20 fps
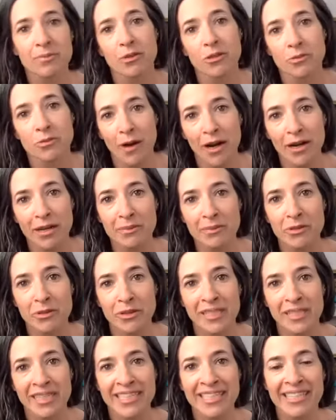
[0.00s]
postpartum
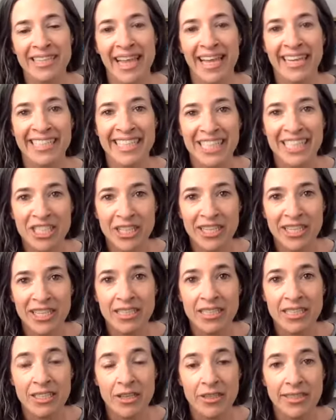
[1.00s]
doulas, lactation
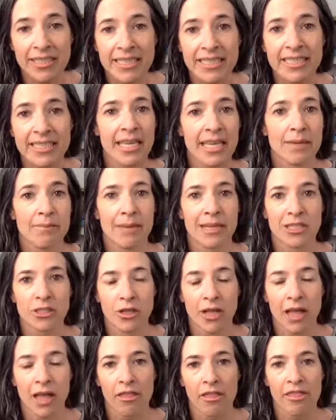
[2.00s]
consultants, and mental
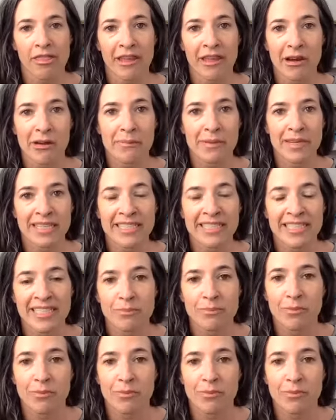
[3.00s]
health therapists.